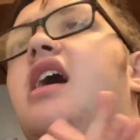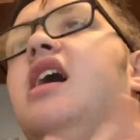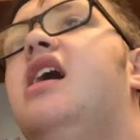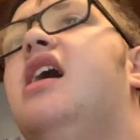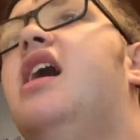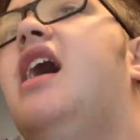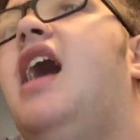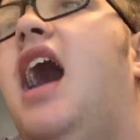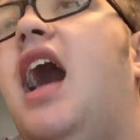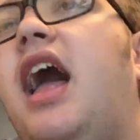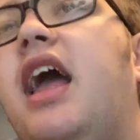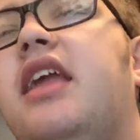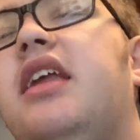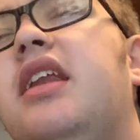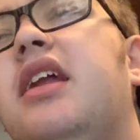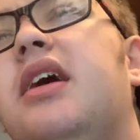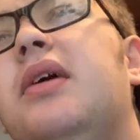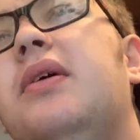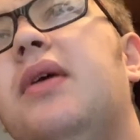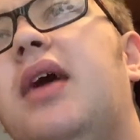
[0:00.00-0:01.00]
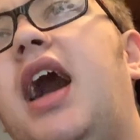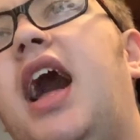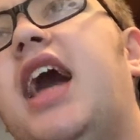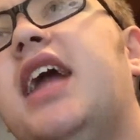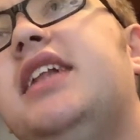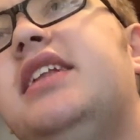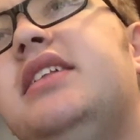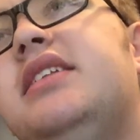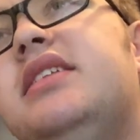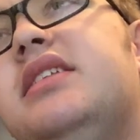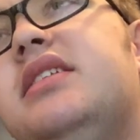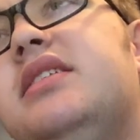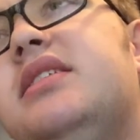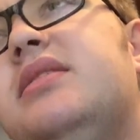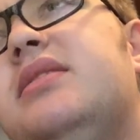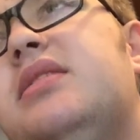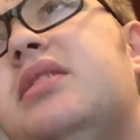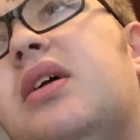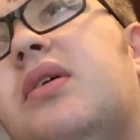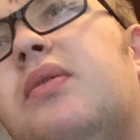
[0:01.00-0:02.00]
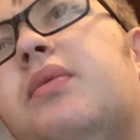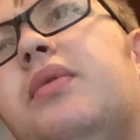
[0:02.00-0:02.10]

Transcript: uh, you know, I don't